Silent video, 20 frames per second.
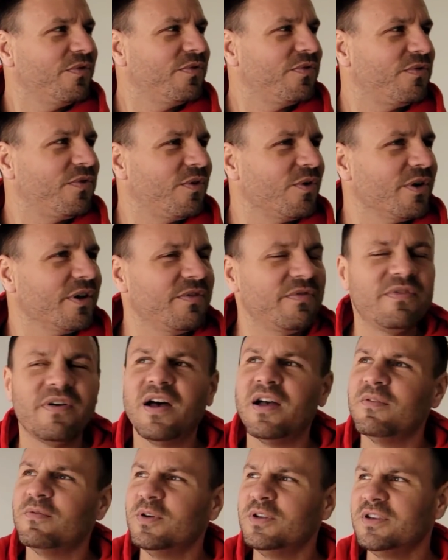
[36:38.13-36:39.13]

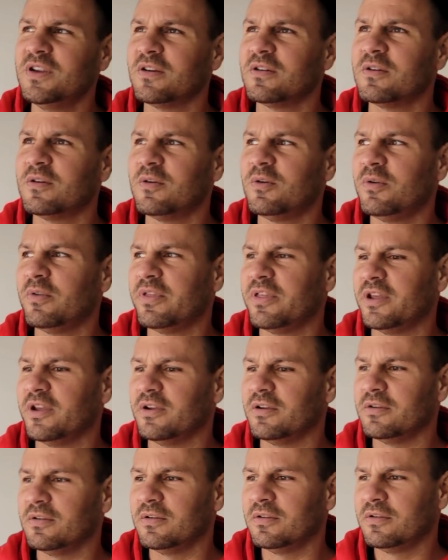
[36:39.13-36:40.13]
45, what's a girl
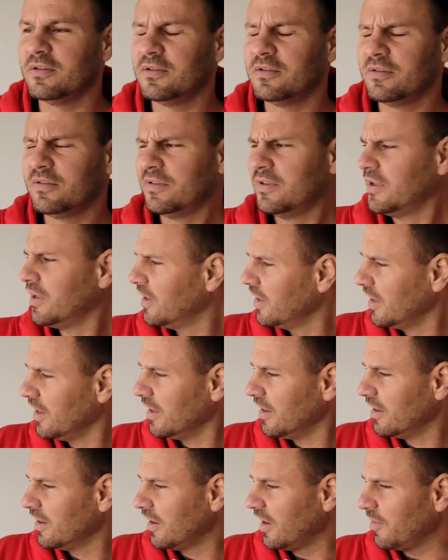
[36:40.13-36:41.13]
thing?
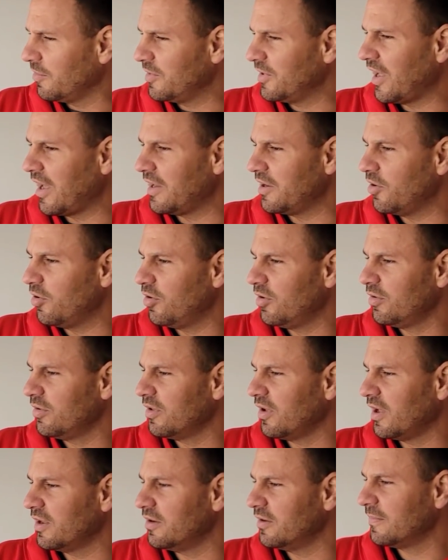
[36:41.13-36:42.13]
I mean, I know.
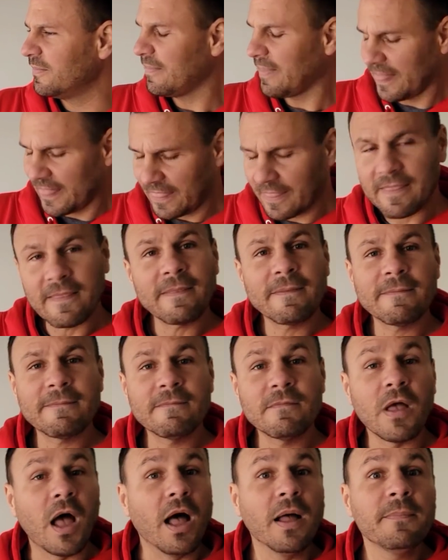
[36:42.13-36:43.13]
Tom.
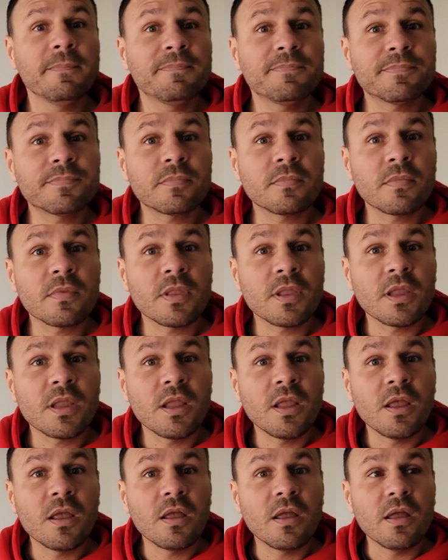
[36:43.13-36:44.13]
Huh?
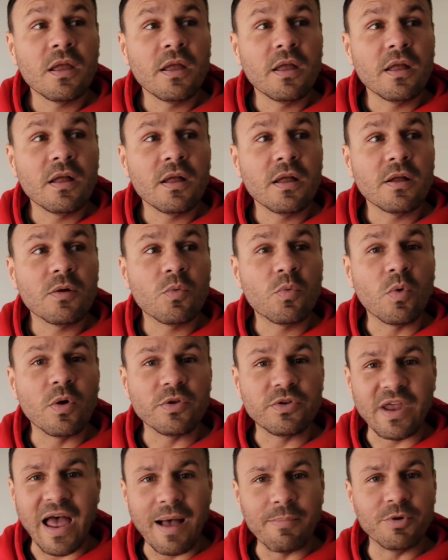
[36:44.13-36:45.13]
Tom.
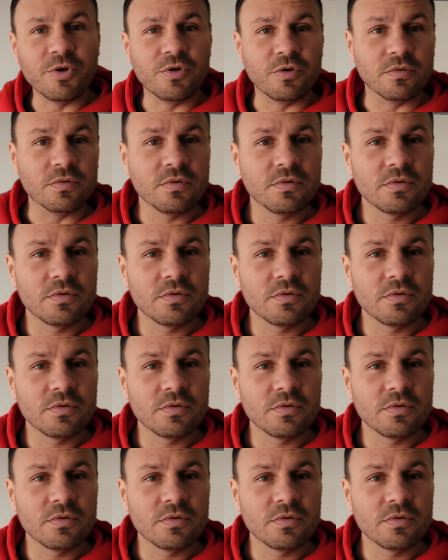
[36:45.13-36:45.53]
Well, Tom who?